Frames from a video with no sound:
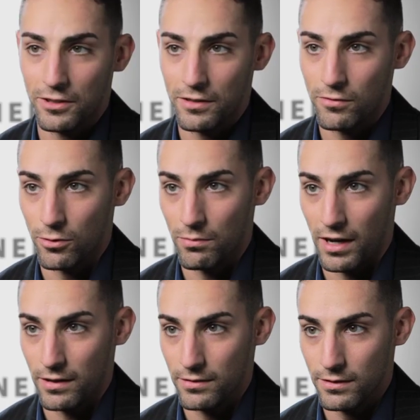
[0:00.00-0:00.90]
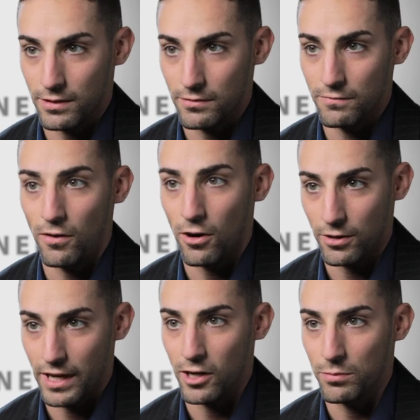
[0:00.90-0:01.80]
not only for my uh, V A
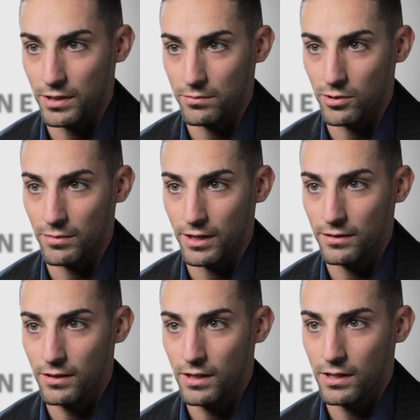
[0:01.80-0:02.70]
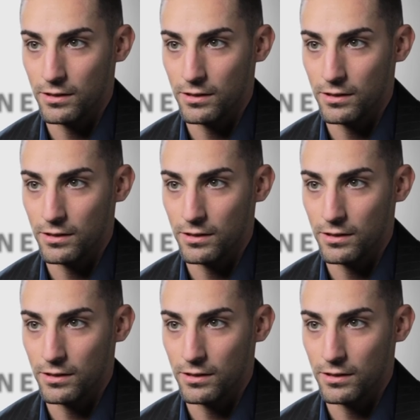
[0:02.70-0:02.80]
R to help implement